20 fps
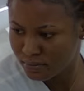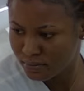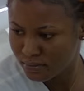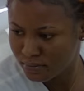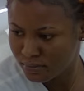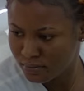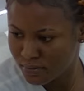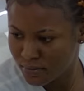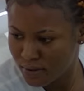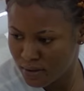
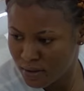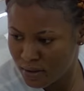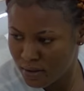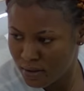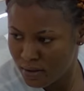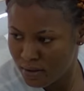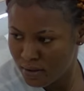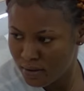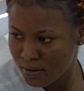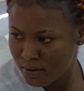And Tessy
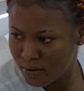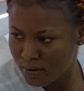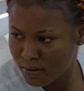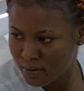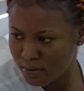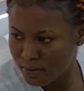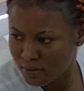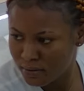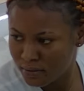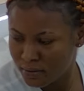is
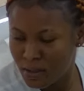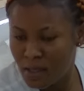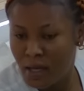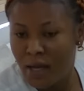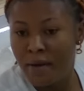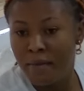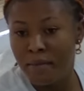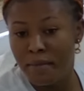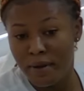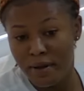alone.
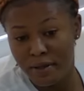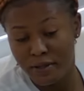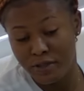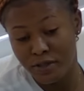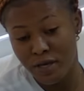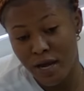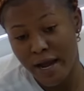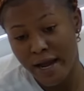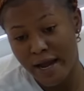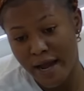She
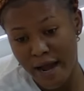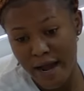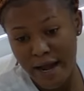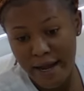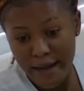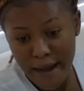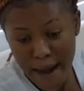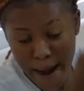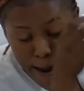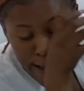was I,
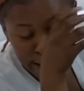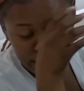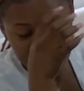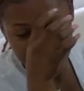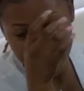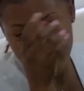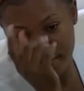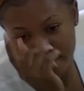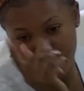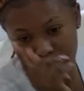me, I asked,
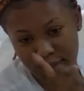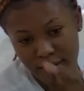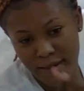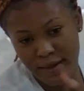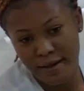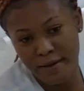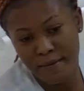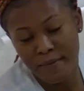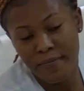I'll be very mad.